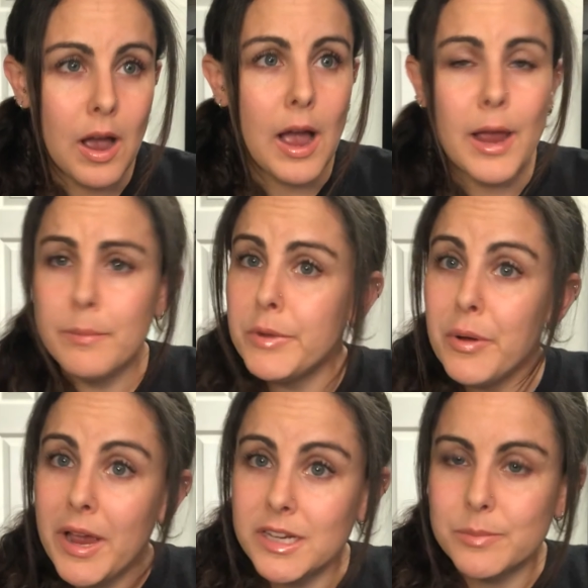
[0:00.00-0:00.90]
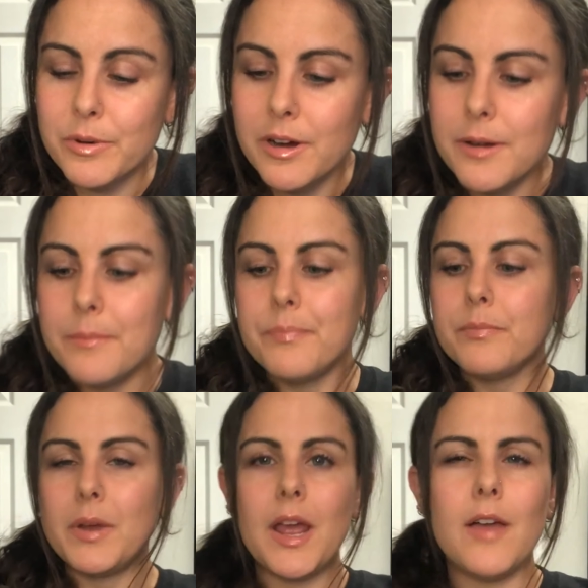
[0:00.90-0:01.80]
I'm no expert,
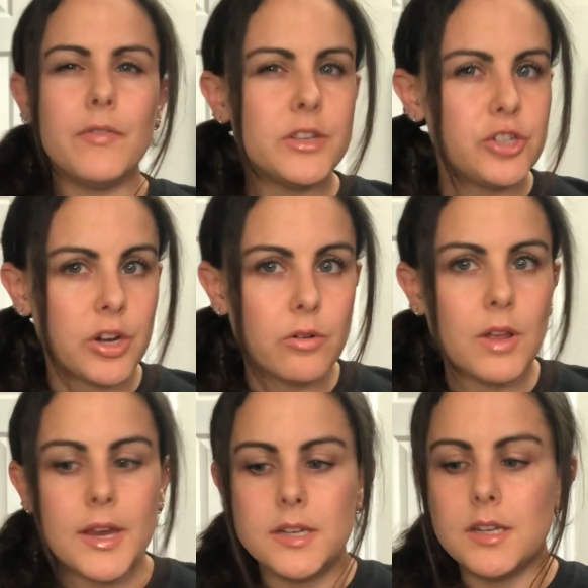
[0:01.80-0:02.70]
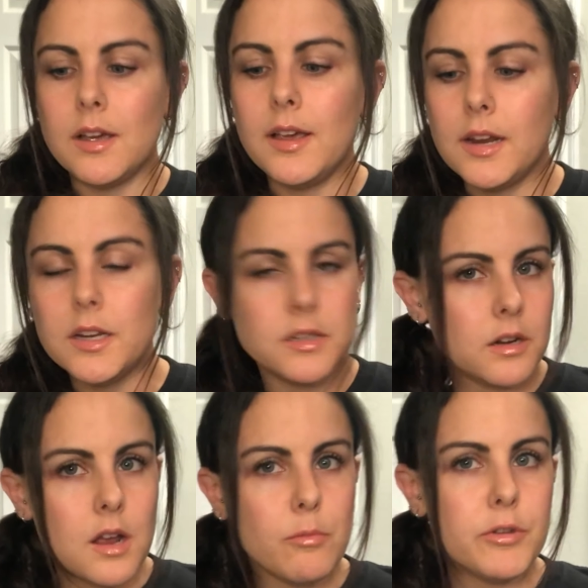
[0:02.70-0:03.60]
but I have the general idea and it
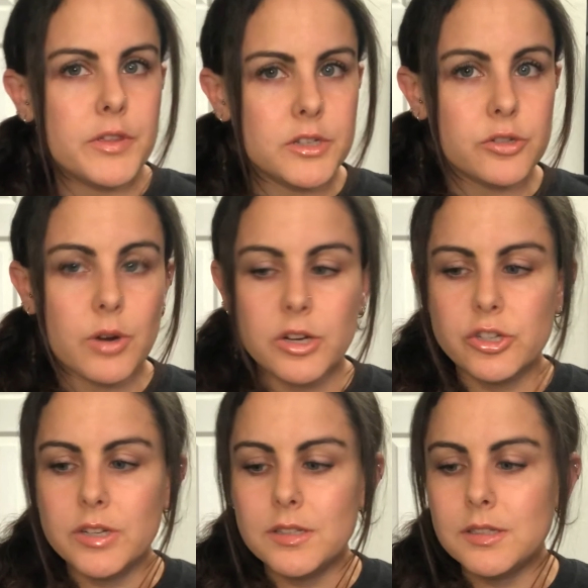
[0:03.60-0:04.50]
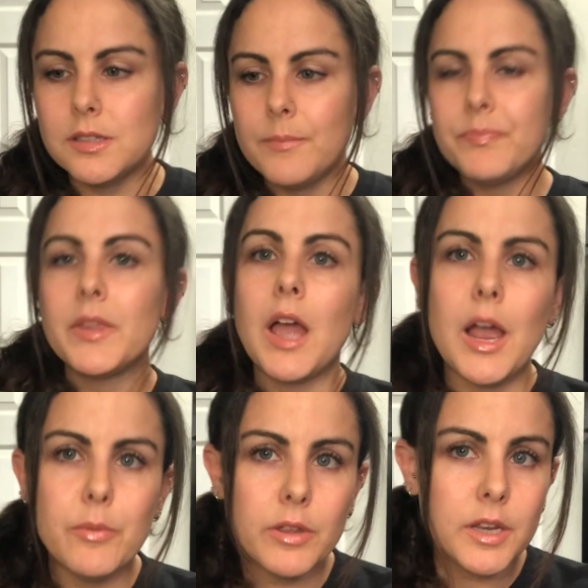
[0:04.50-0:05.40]
did come with instructions. I
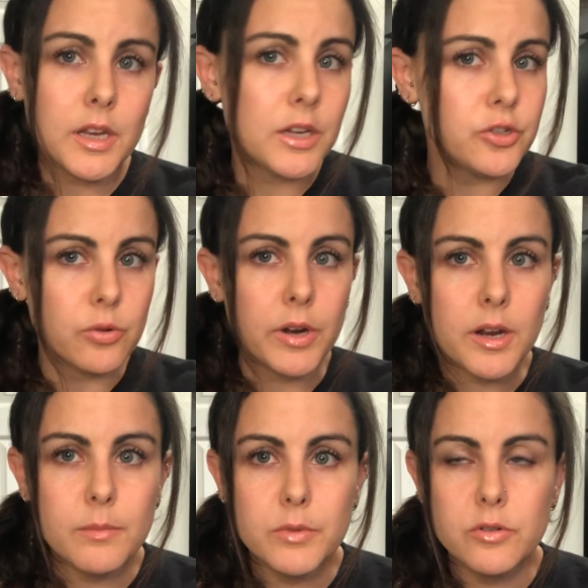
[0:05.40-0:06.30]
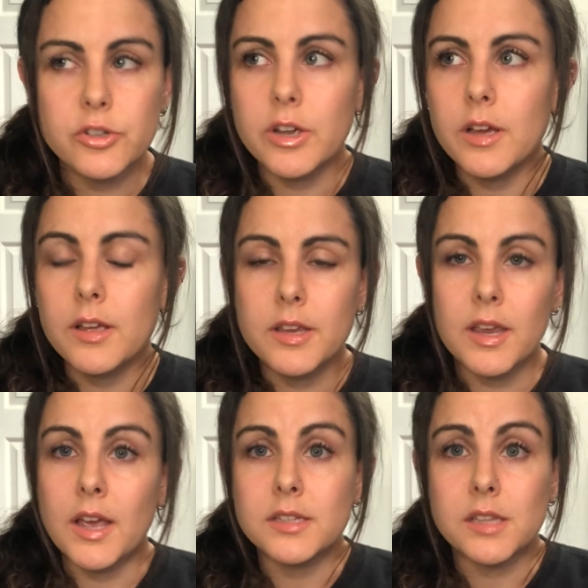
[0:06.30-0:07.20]
really enjoy kombucha. It
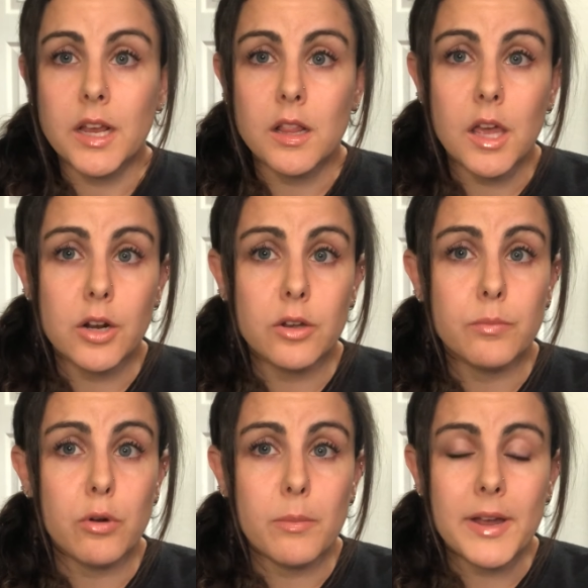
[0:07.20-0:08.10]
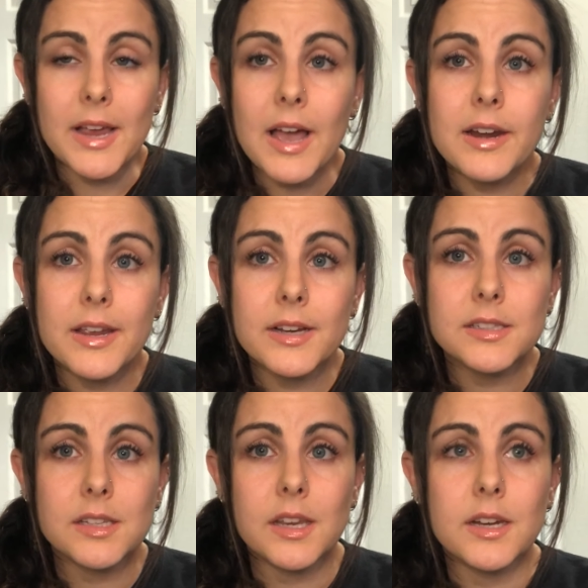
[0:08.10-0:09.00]
has like a lot of good
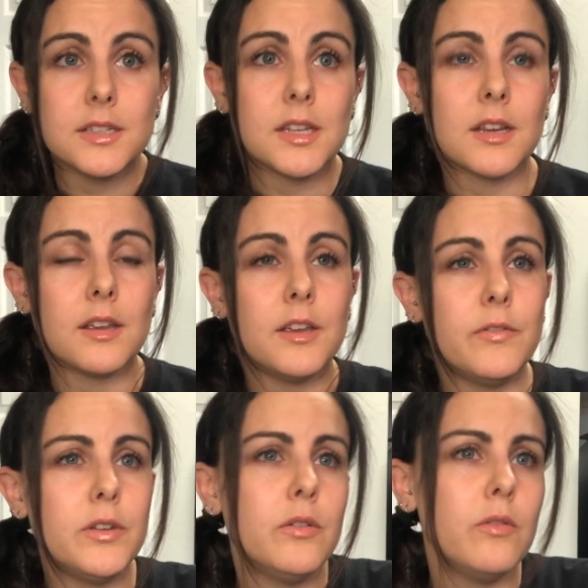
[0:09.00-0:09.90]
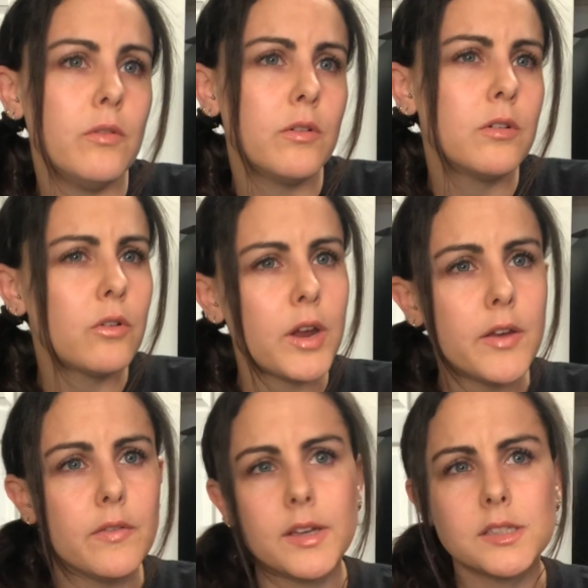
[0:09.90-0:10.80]
probiotics, and it's like if you
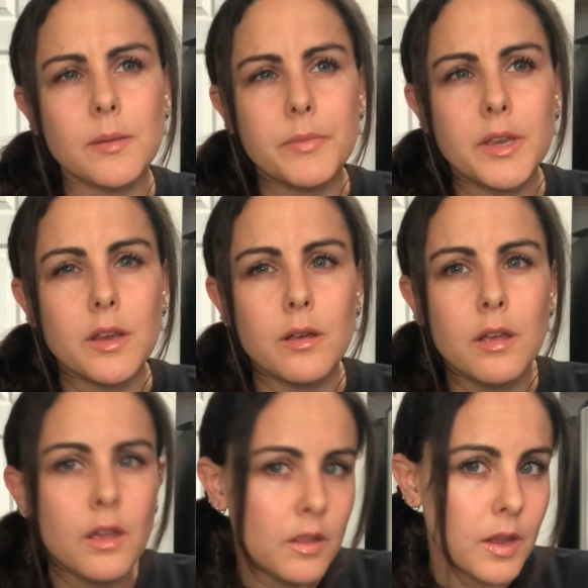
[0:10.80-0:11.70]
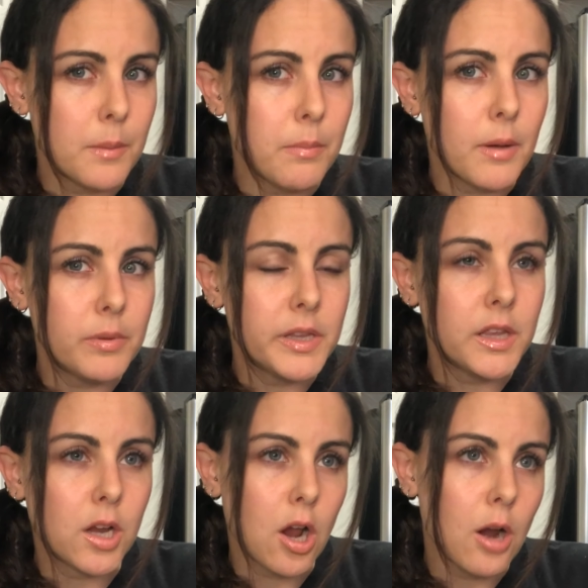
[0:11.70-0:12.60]
crave like something like bubbly,
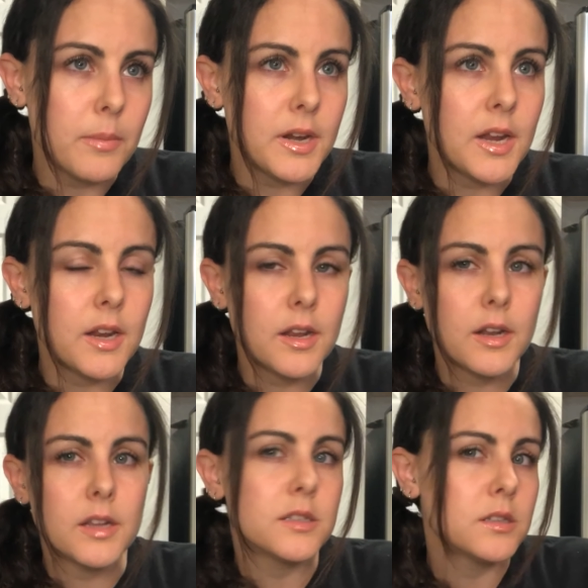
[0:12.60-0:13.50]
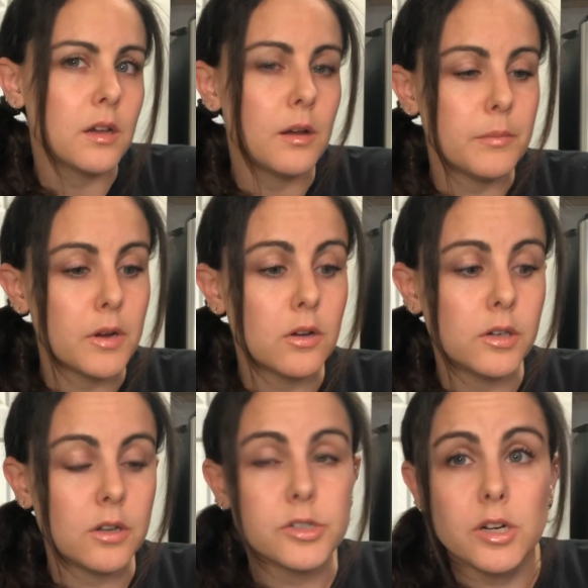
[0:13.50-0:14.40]
like carbonated, it's a good
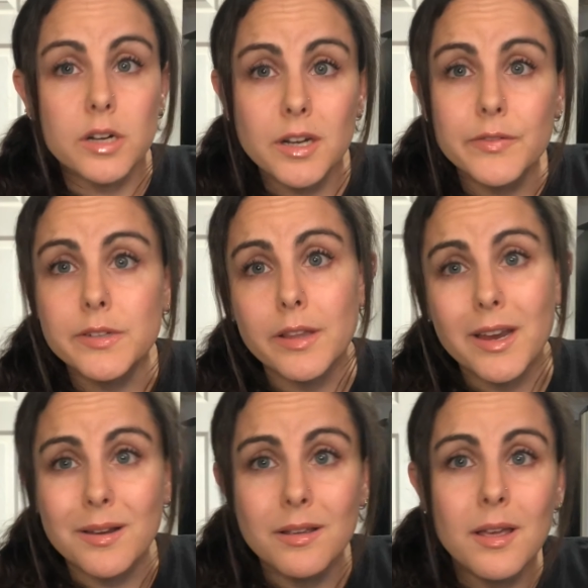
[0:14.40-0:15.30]
alternative to like